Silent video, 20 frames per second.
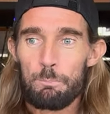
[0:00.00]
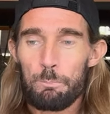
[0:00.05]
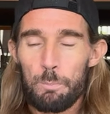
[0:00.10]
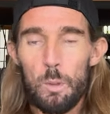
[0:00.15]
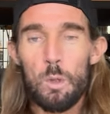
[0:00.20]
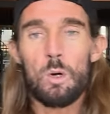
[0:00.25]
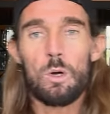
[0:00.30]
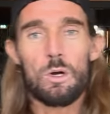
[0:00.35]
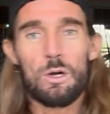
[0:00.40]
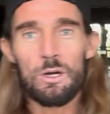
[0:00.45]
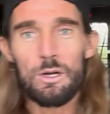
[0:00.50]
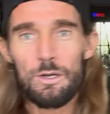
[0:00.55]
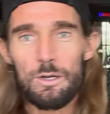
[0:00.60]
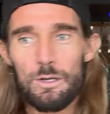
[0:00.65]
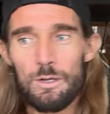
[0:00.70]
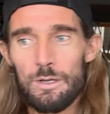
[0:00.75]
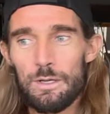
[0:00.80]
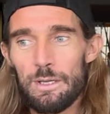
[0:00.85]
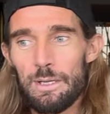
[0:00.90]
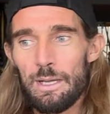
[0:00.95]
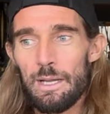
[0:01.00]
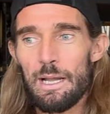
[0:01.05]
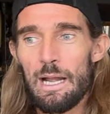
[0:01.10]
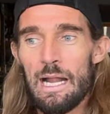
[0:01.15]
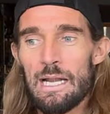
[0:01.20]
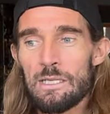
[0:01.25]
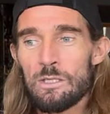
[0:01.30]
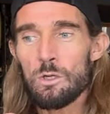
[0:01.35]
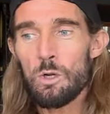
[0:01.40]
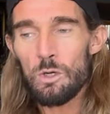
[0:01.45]
But
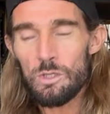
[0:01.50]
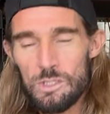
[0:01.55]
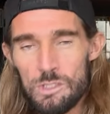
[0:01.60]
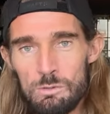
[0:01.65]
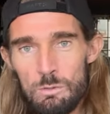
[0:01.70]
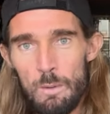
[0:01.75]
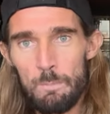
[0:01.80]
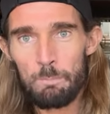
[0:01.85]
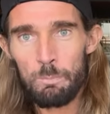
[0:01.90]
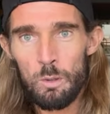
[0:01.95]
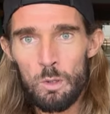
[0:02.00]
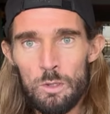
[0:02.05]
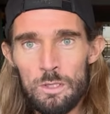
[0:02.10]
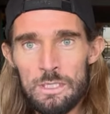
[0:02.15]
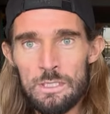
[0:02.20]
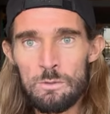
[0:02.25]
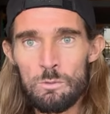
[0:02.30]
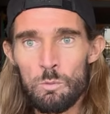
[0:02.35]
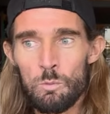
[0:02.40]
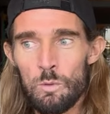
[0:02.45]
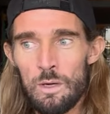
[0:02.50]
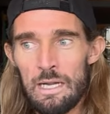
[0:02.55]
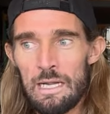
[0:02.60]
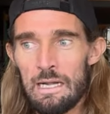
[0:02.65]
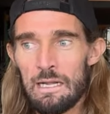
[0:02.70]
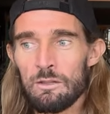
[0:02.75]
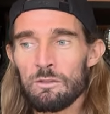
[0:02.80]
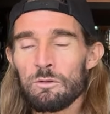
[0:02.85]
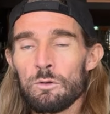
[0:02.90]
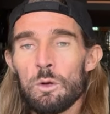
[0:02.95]
I got to a point
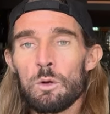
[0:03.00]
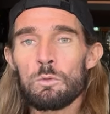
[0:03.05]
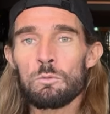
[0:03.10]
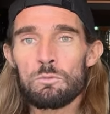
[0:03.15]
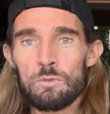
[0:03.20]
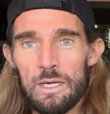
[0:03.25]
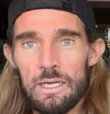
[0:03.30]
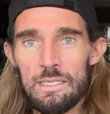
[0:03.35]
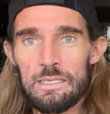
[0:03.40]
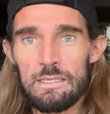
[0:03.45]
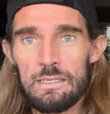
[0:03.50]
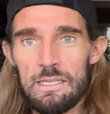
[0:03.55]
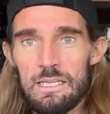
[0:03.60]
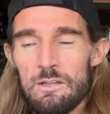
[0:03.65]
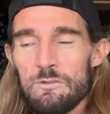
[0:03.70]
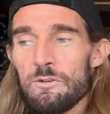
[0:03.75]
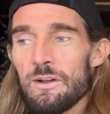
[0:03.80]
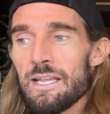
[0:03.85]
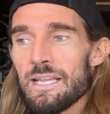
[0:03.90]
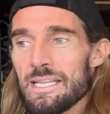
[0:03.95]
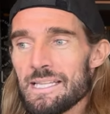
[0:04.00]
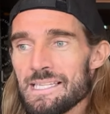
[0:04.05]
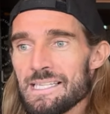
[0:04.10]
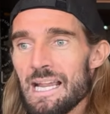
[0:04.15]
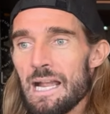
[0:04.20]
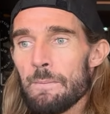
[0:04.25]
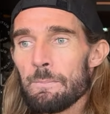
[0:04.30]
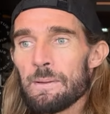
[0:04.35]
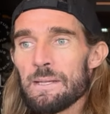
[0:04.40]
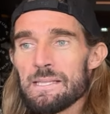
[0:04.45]
where I thought, right, if I can
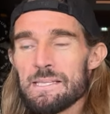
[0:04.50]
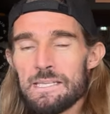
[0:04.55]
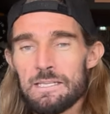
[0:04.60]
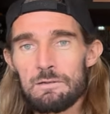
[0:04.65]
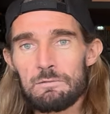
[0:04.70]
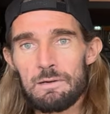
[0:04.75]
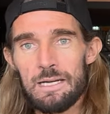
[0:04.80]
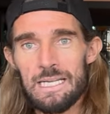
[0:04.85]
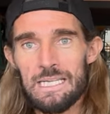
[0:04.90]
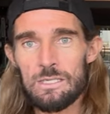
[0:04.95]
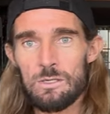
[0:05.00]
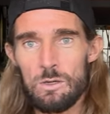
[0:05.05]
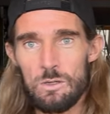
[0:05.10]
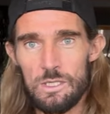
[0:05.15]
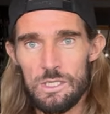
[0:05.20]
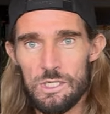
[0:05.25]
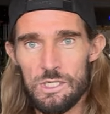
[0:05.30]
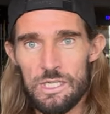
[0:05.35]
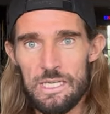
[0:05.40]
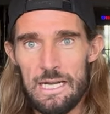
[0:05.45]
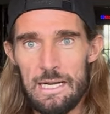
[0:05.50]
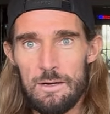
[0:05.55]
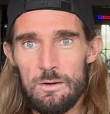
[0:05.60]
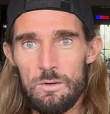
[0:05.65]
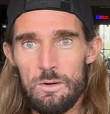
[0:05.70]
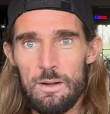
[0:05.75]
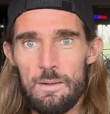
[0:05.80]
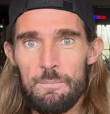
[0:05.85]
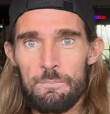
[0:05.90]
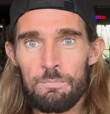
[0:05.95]
tap into the right knowledge
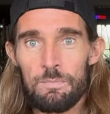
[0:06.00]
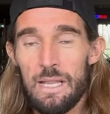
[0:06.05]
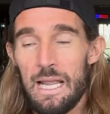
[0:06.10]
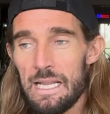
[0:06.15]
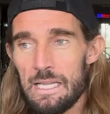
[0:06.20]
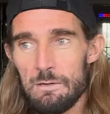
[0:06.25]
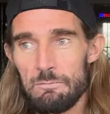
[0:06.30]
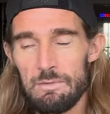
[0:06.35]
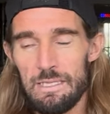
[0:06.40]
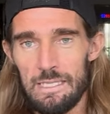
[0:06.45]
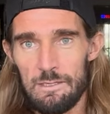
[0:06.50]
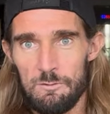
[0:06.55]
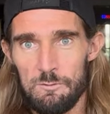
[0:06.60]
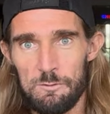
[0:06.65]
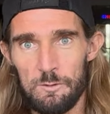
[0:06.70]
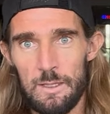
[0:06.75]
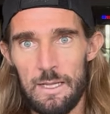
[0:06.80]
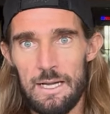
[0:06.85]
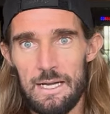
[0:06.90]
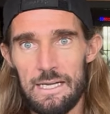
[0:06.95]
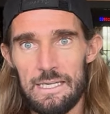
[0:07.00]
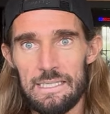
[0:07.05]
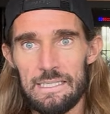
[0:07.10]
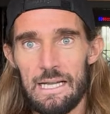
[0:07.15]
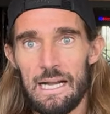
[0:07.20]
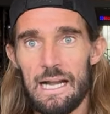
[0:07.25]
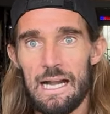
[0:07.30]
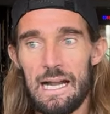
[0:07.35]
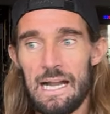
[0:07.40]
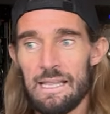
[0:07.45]
now, I can really fly.
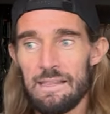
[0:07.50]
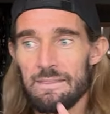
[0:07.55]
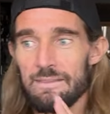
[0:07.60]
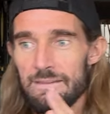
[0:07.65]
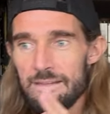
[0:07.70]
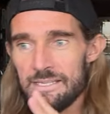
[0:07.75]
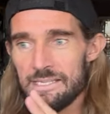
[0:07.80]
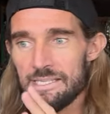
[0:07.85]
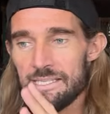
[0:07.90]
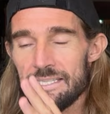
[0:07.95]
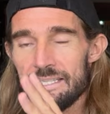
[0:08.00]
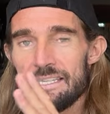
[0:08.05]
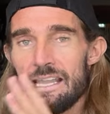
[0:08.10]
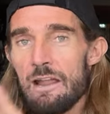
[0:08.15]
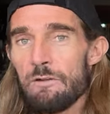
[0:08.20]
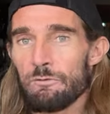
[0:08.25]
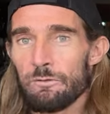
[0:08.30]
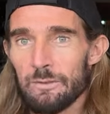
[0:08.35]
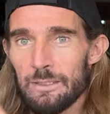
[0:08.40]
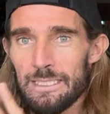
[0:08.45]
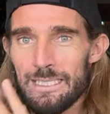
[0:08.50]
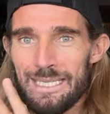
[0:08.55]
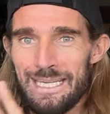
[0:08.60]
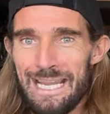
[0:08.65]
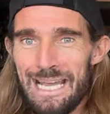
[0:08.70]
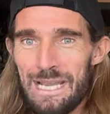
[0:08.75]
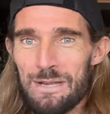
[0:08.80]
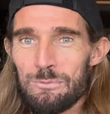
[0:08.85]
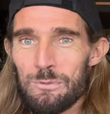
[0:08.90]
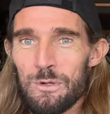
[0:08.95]
And this definitely
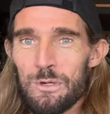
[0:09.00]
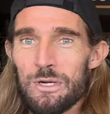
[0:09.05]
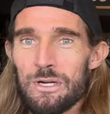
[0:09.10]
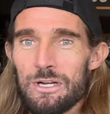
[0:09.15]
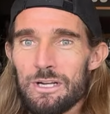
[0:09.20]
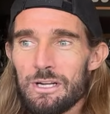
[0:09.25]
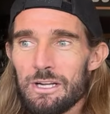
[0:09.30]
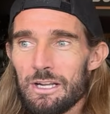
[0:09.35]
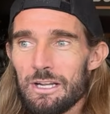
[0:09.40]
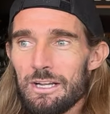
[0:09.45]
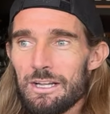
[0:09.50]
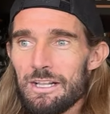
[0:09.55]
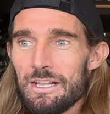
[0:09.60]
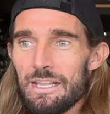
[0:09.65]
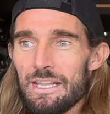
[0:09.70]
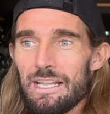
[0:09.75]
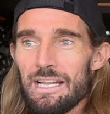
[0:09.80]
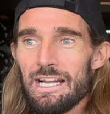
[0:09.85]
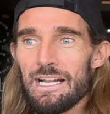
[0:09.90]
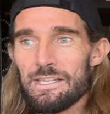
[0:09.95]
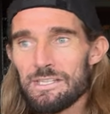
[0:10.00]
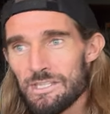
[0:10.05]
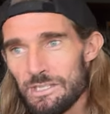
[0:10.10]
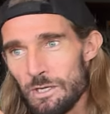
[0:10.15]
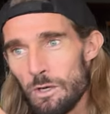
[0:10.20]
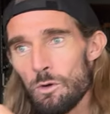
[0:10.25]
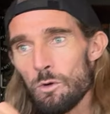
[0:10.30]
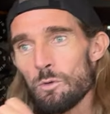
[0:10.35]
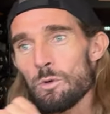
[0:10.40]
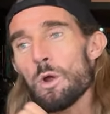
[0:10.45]
can work. And
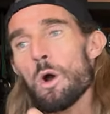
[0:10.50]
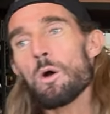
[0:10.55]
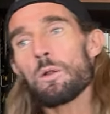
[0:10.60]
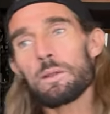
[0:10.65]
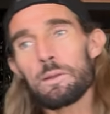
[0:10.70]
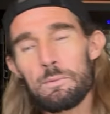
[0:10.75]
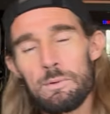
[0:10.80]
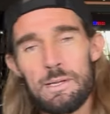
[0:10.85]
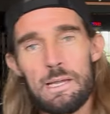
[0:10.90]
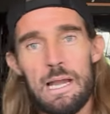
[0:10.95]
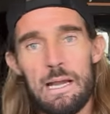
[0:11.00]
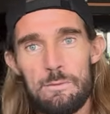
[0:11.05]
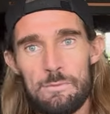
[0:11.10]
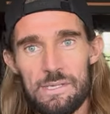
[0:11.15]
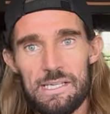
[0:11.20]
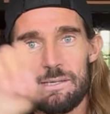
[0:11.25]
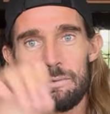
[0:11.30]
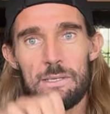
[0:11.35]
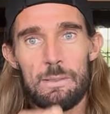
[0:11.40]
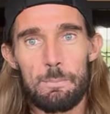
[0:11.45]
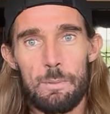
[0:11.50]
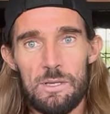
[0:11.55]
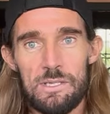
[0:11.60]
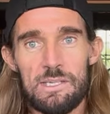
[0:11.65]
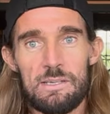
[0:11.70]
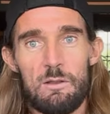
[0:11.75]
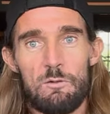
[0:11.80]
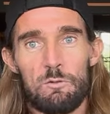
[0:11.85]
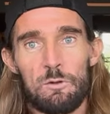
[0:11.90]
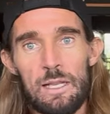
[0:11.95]
so not only I was in the
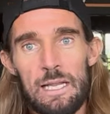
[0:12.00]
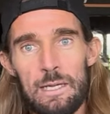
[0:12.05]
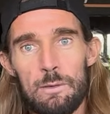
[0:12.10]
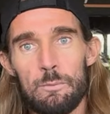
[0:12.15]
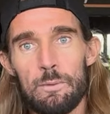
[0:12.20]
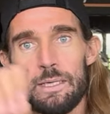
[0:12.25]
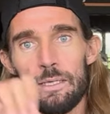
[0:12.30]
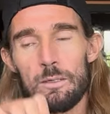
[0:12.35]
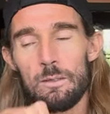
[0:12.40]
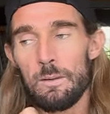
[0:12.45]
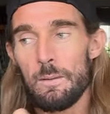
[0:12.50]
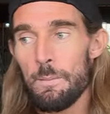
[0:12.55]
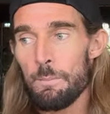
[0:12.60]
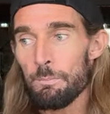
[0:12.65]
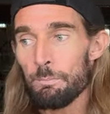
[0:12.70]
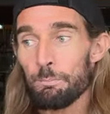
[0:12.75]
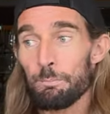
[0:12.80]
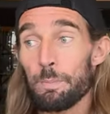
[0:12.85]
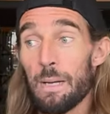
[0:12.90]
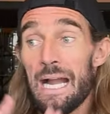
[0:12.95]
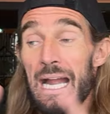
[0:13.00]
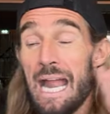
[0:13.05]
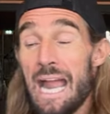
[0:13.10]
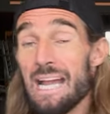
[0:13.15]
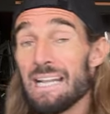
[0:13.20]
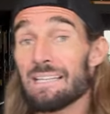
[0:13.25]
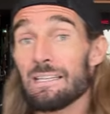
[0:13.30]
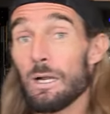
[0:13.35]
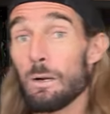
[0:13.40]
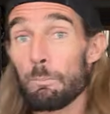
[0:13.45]
positive flywheel, but I
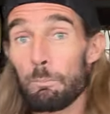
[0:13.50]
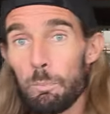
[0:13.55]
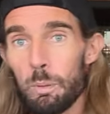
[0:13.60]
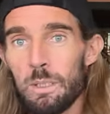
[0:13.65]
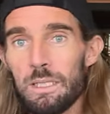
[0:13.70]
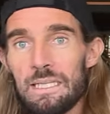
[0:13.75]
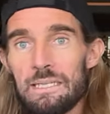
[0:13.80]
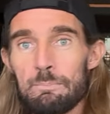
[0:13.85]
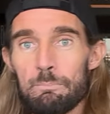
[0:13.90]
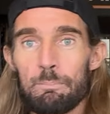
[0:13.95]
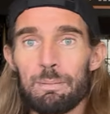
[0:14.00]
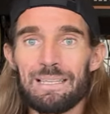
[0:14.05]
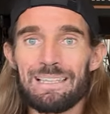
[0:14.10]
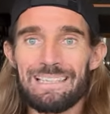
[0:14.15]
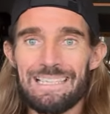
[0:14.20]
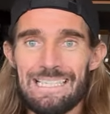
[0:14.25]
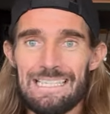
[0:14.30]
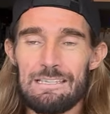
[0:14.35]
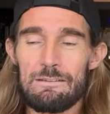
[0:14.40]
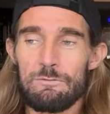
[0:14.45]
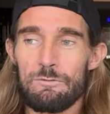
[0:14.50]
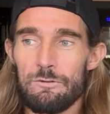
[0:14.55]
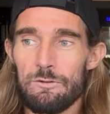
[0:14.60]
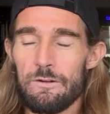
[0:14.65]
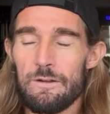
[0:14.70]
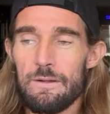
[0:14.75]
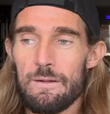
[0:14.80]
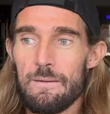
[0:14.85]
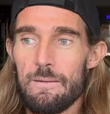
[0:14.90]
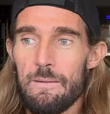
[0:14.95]
had complete belief